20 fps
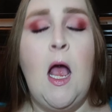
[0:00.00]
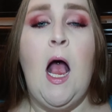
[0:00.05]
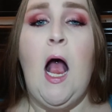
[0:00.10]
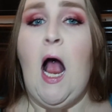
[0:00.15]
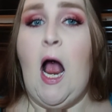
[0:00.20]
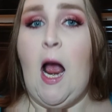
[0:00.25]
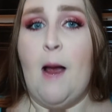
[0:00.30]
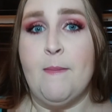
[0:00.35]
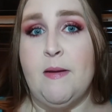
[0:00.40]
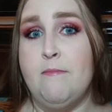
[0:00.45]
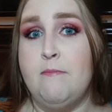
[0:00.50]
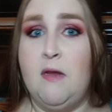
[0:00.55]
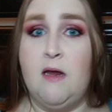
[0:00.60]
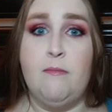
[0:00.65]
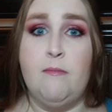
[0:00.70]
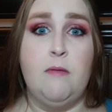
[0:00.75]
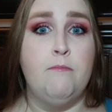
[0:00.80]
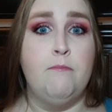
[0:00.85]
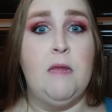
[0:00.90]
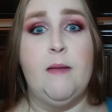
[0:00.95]
I mean,
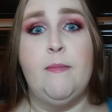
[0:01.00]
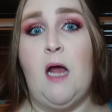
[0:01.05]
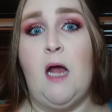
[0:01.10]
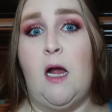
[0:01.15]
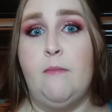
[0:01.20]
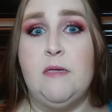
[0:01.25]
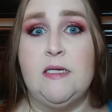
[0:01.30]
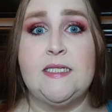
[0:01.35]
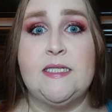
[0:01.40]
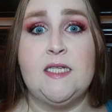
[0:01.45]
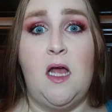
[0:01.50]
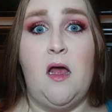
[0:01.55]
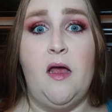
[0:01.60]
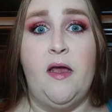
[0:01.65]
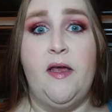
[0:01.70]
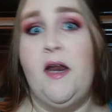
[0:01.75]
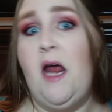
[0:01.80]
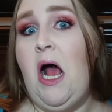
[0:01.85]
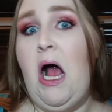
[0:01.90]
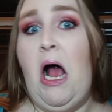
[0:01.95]
maybe I missaw it.
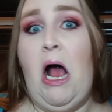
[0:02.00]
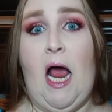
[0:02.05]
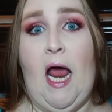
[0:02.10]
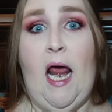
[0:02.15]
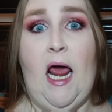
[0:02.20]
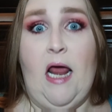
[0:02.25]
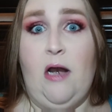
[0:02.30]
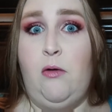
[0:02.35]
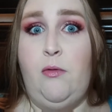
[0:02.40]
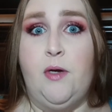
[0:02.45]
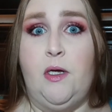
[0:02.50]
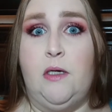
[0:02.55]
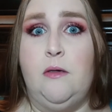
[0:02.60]
I don't know.